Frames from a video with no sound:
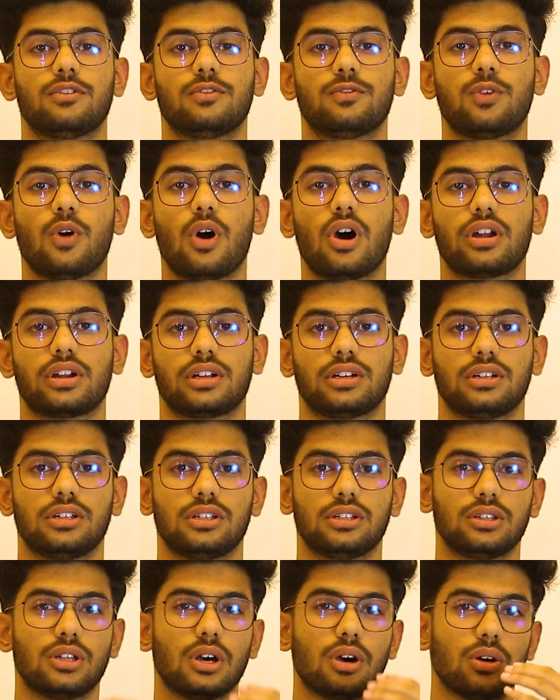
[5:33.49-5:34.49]
for
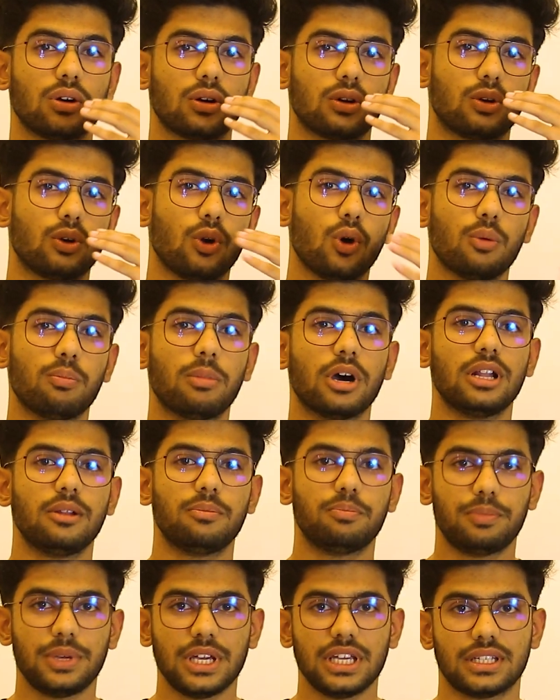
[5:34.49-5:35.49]
the global
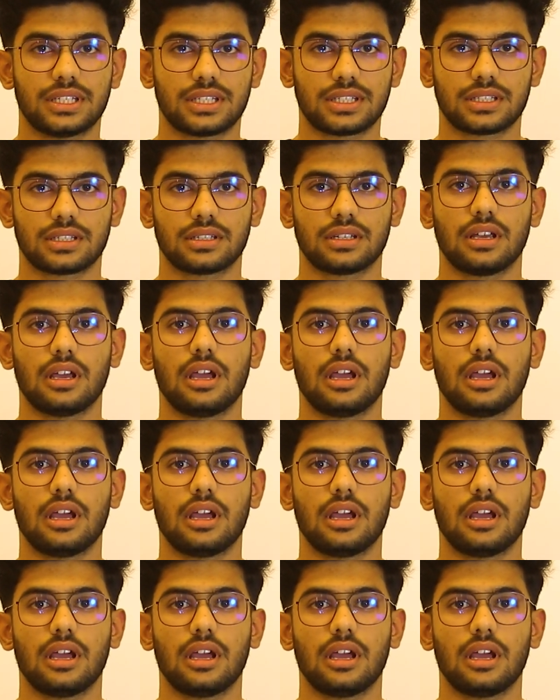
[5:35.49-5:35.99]
peace,